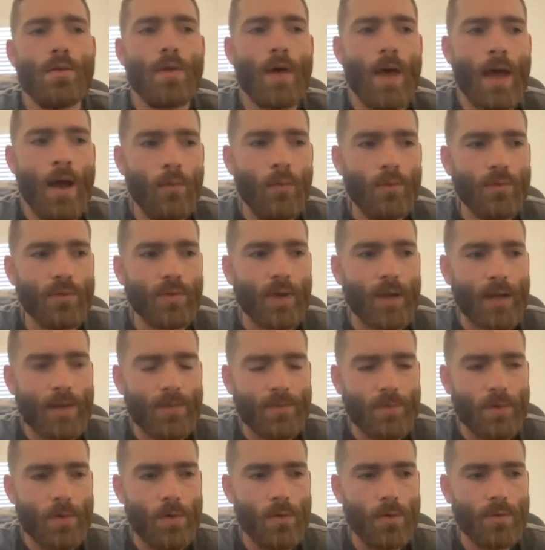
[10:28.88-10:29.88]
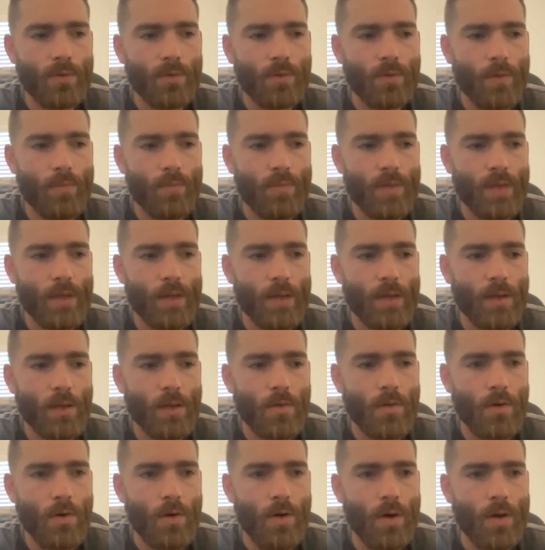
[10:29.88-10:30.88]
I was like, if there is something
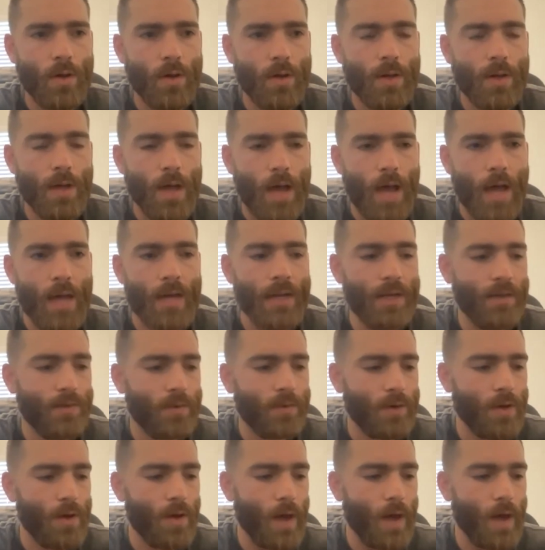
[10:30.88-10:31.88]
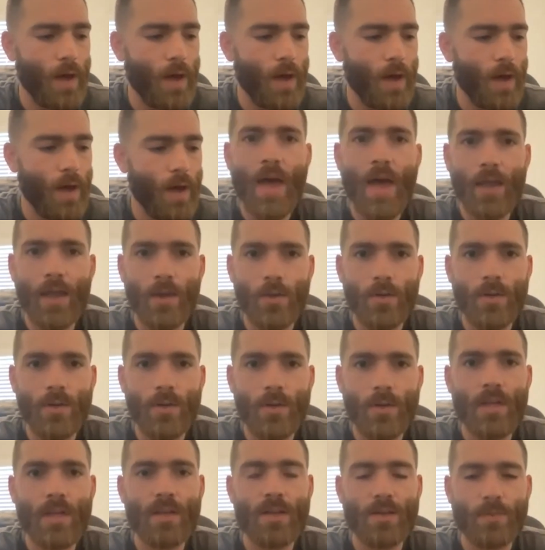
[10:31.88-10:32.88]
going on, I need to know. That's how
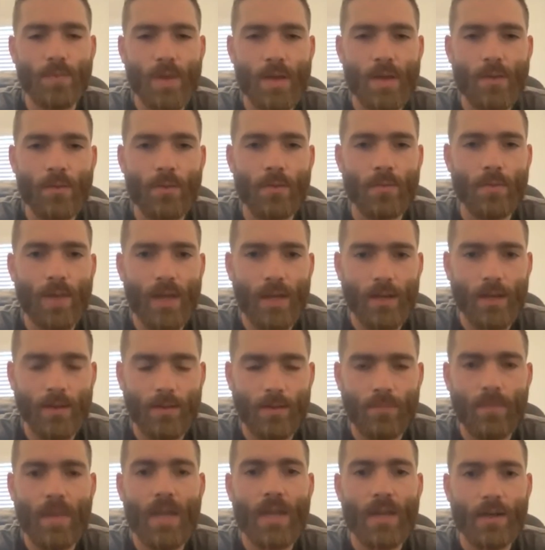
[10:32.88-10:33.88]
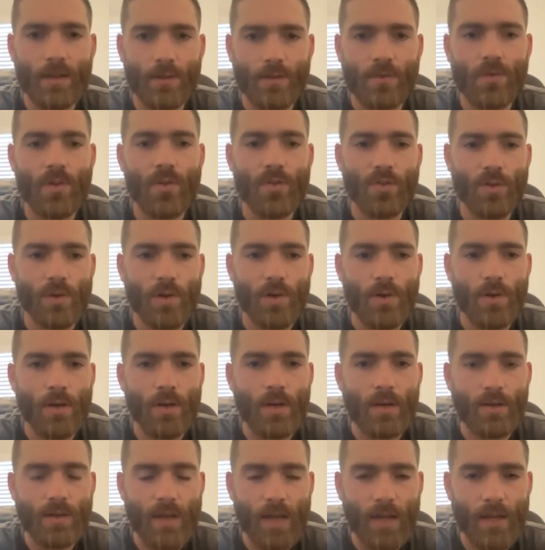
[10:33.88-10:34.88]
you need to be able to make a decision. You need
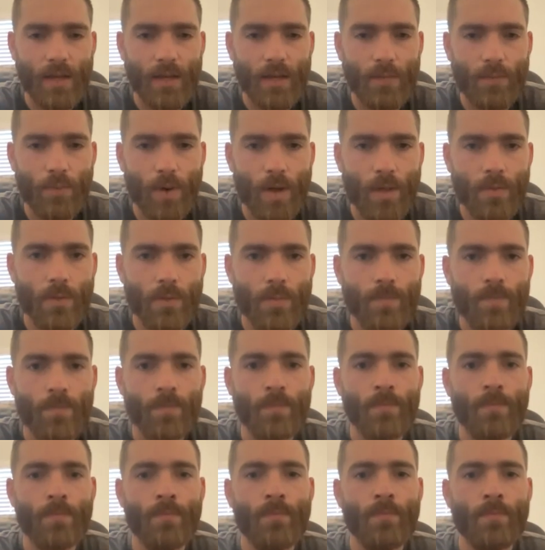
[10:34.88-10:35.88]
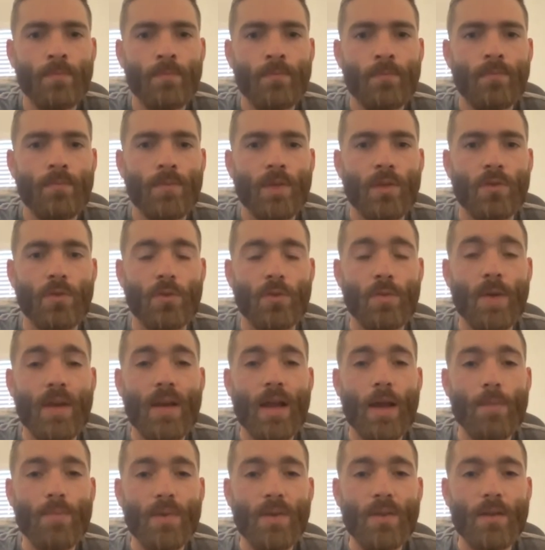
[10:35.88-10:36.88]
to take a deep breath because you may
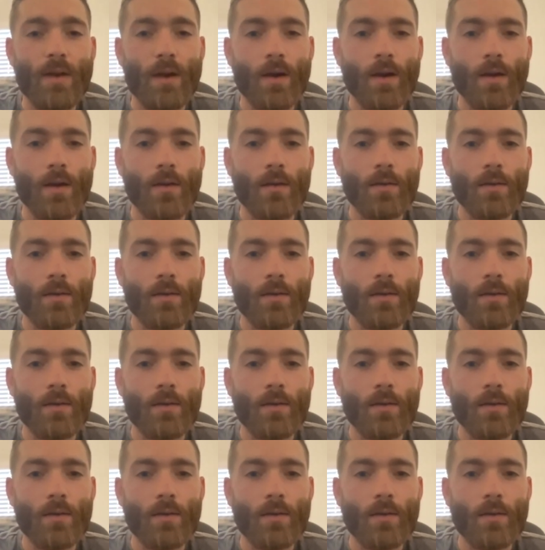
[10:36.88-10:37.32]
not be there